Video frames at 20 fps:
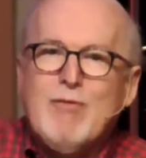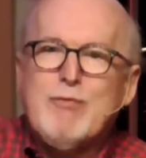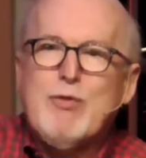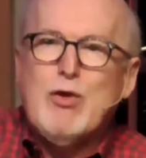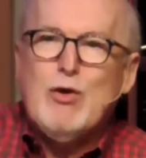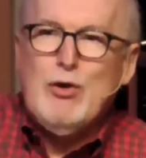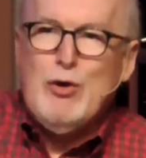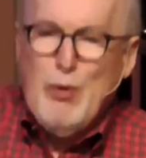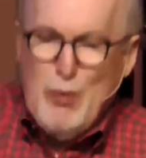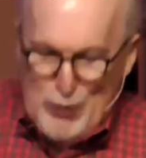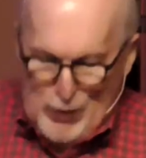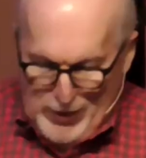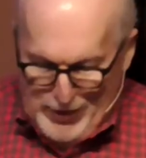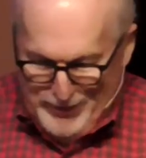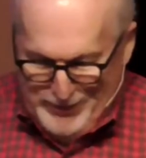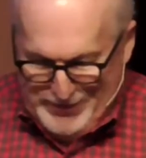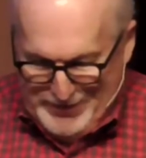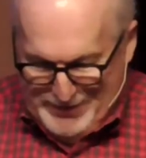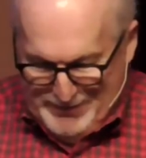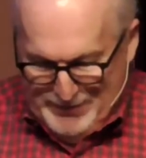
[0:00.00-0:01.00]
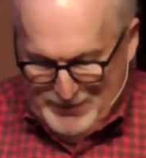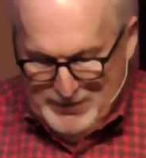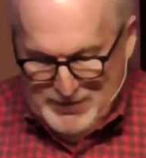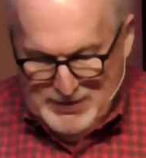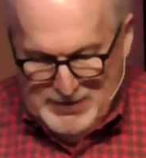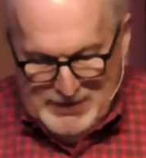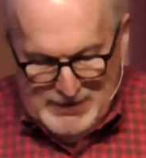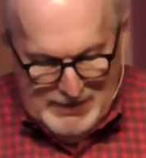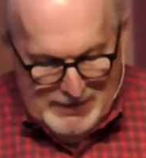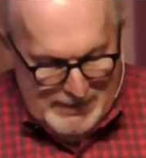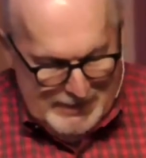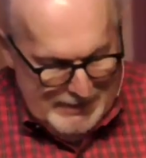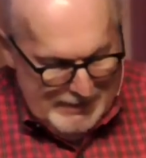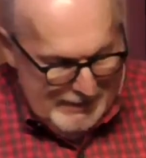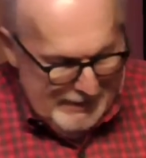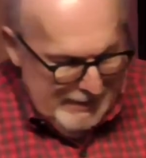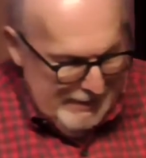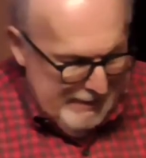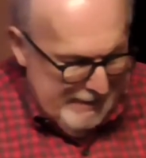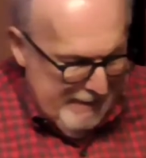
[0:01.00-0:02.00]
of the Lord,
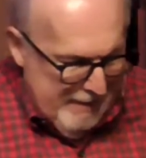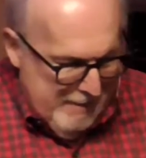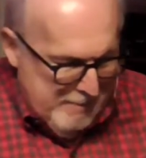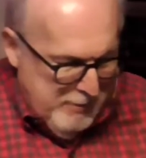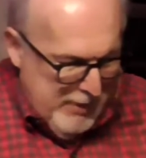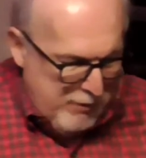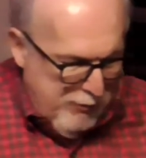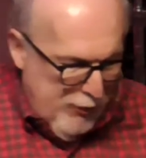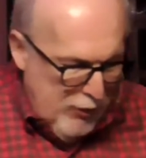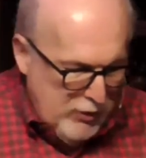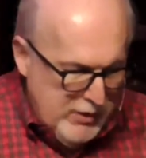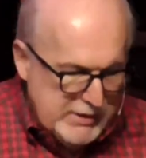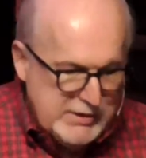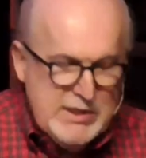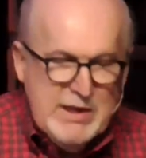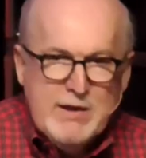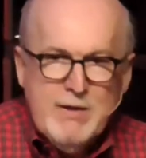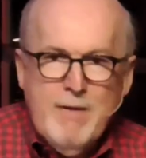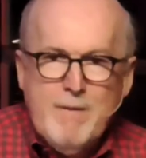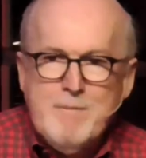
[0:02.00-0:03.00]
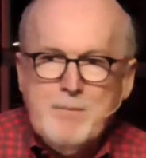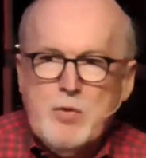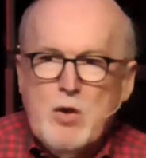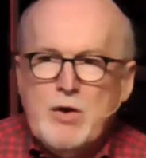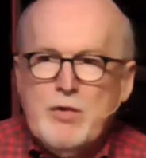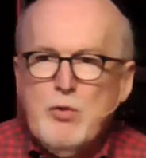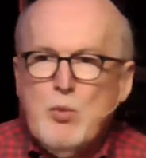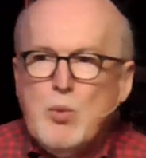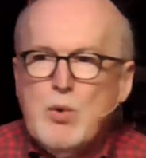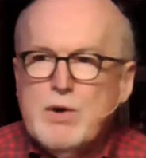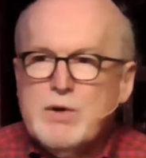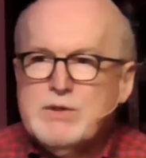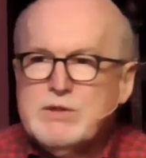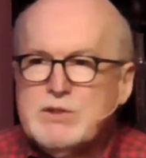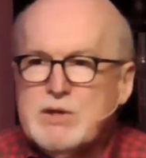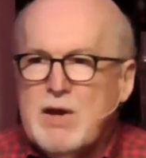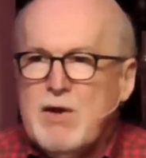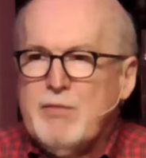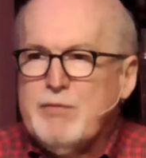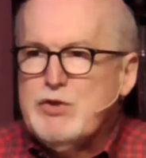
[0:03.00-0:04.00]
by focusing on the
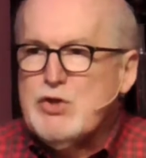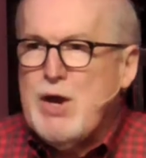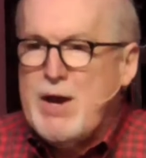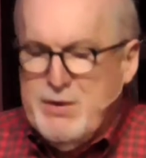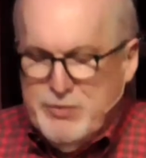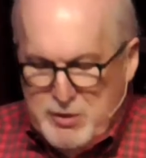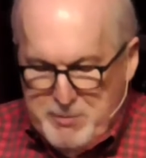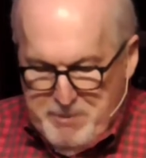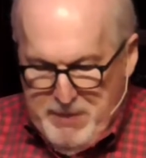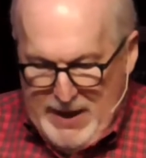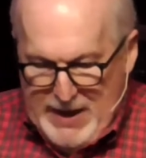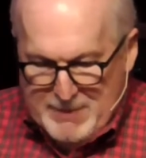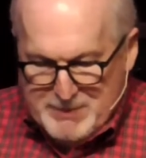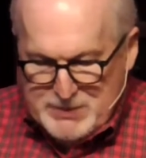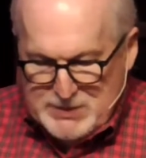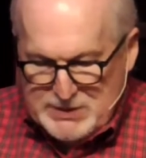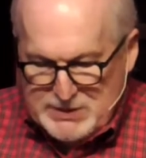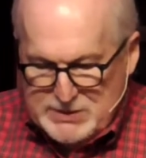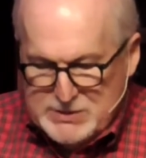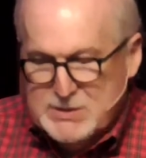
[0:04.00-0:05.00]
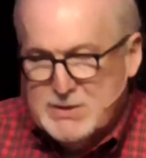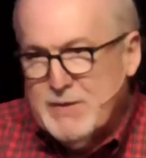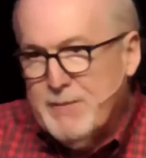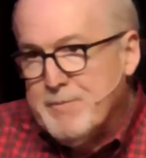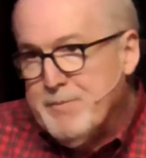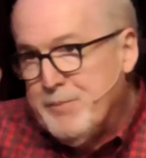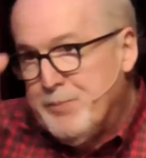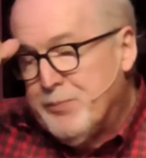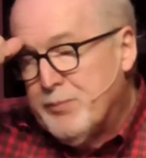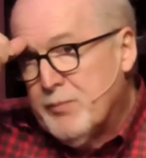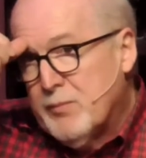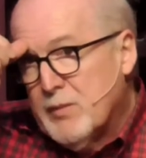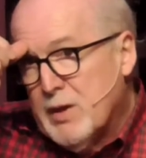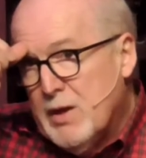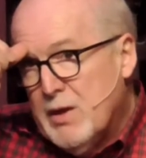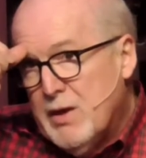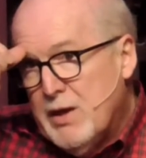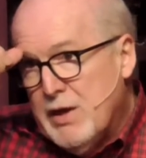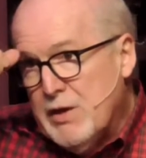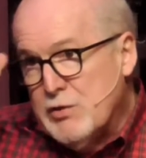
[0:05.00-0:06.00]
words of John the Baptist
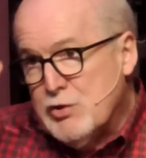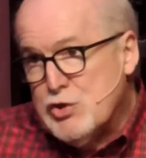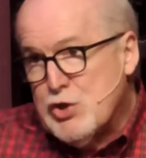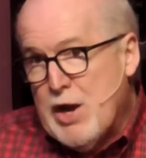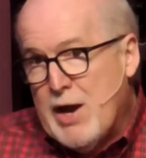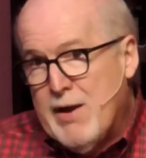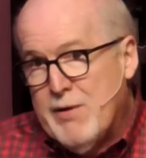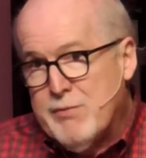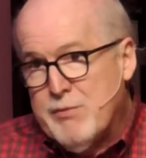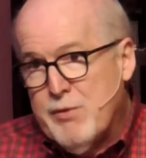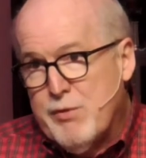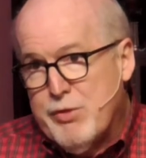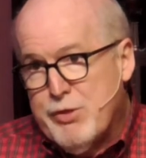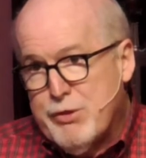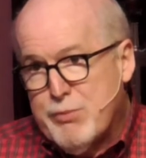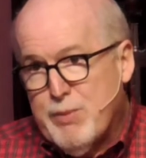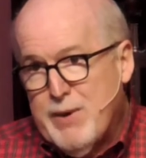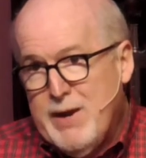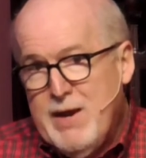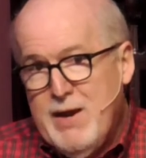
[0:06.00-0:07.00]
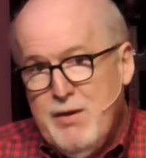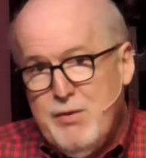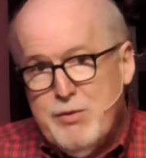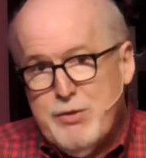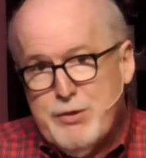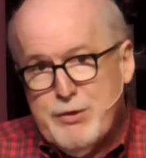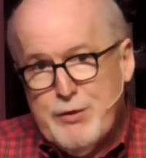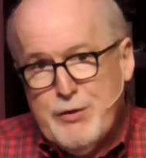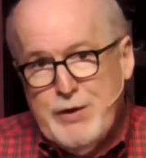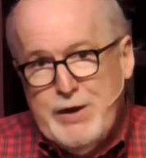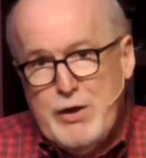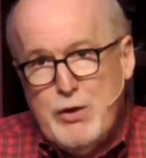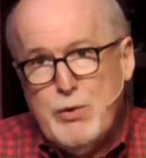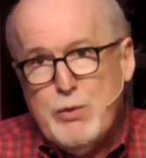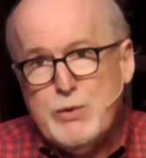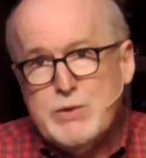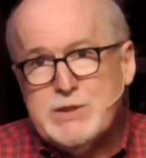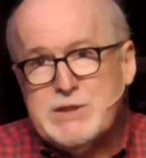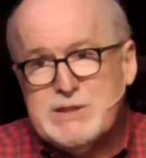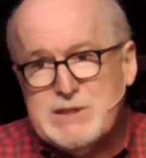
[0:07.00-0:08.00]
in John 3:30,
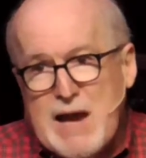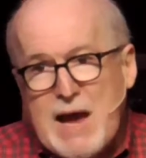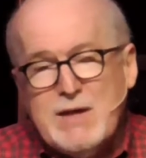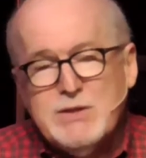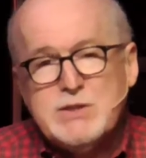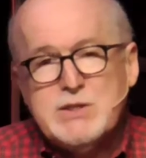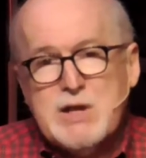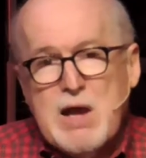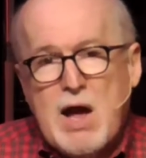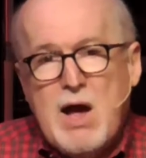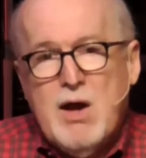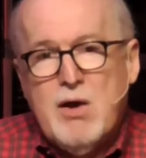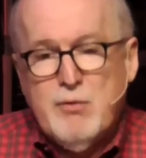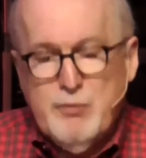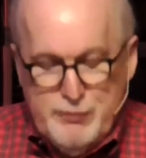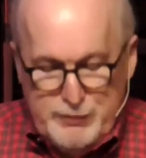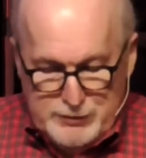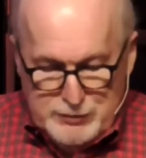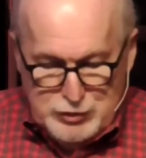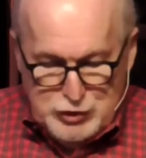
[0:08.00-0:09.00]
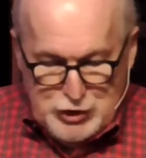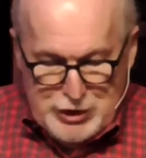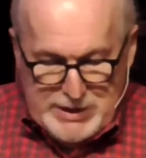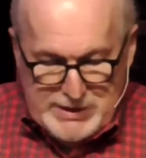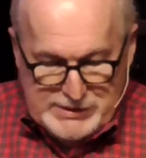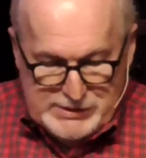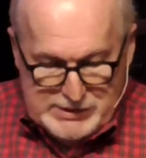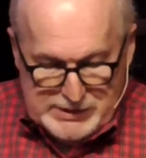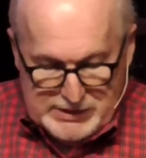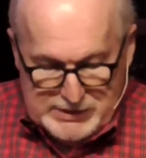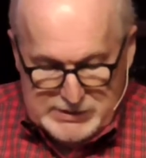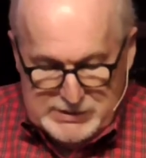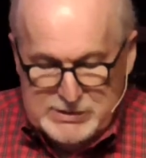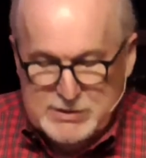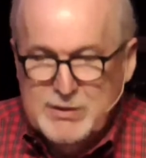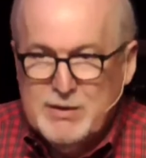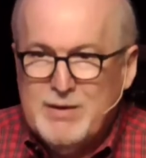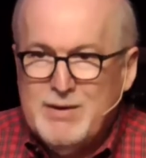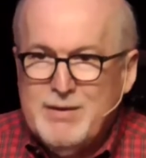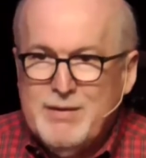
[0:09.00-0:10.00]
who says of
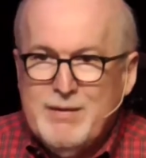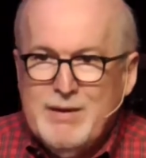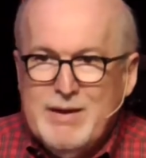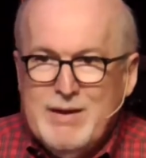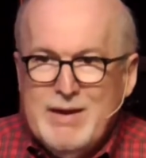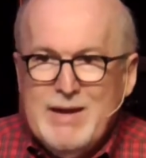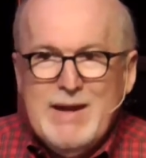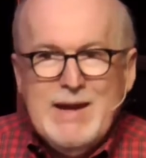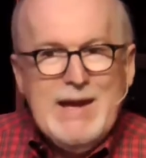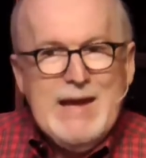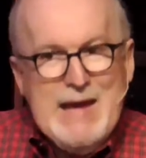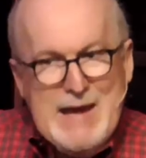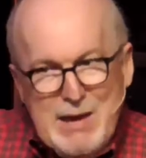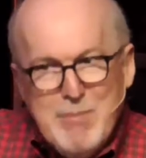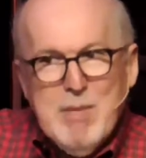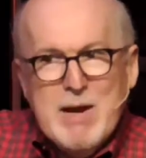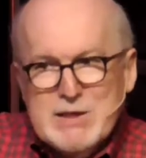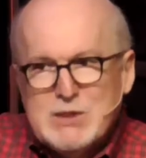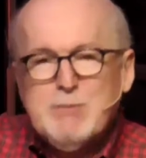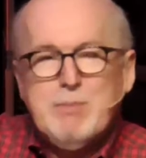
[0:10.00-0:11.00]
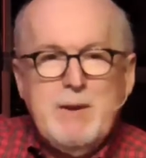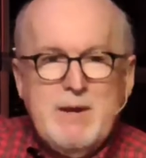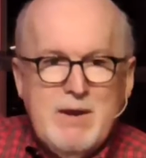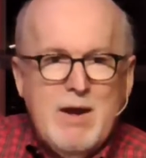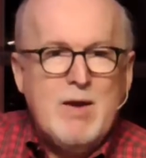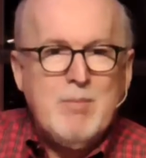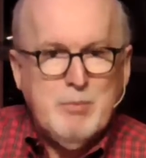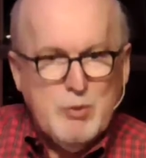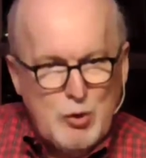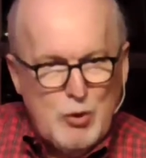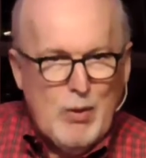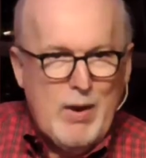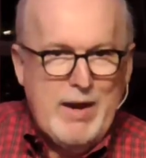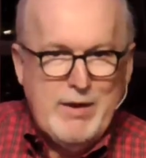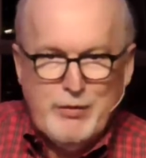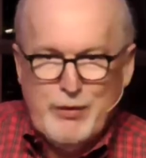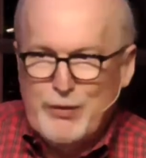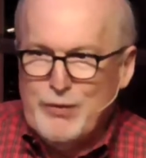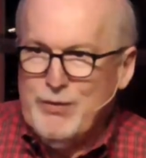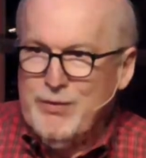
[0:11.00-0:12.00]
Jesus, "He must become
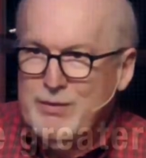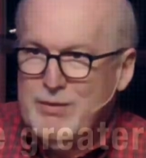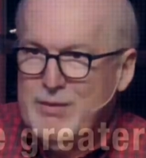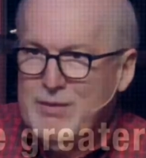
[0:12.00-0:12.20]
greater.